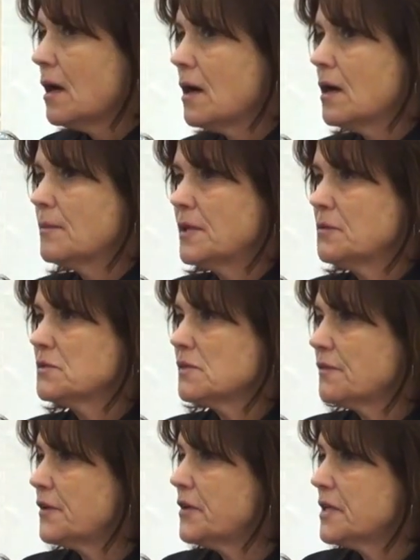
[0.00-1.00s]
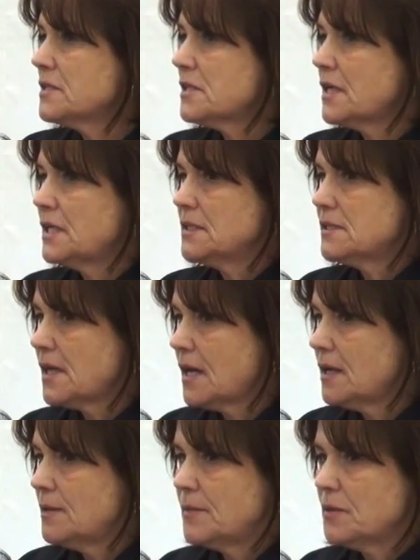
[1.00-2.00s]
It was a very exciting
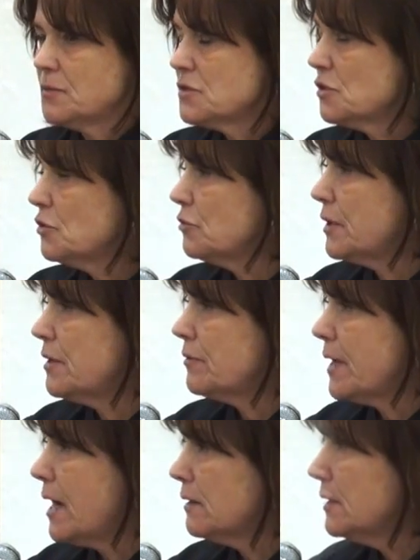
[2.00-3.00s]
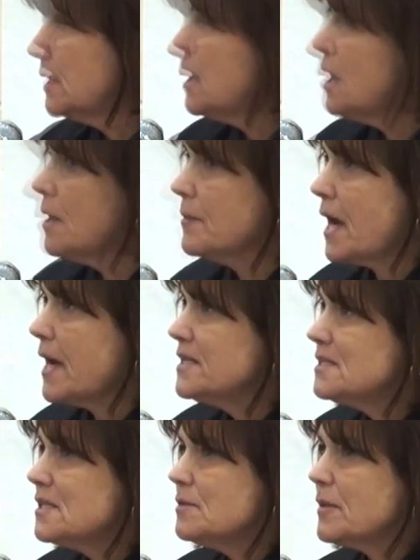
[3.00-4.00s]
time. It was a great rally. I
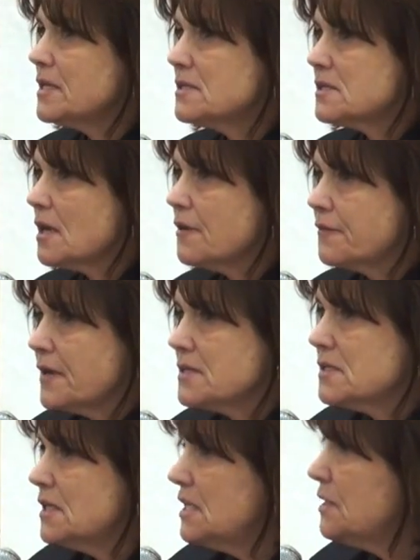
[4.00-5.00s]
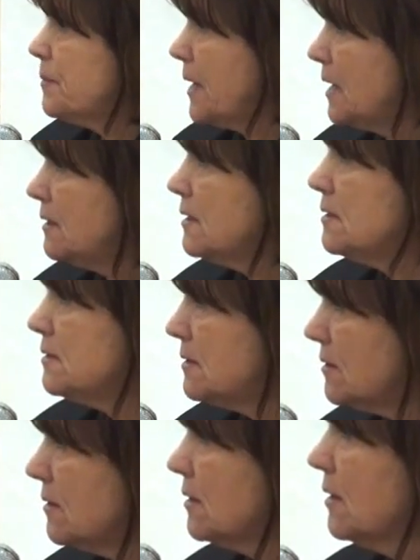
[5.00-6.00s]
see myself as an
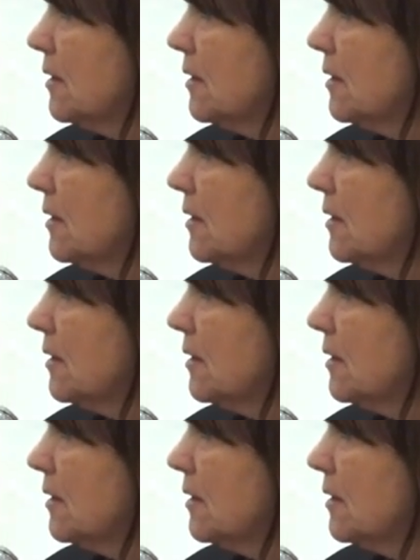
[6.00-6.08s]
independent.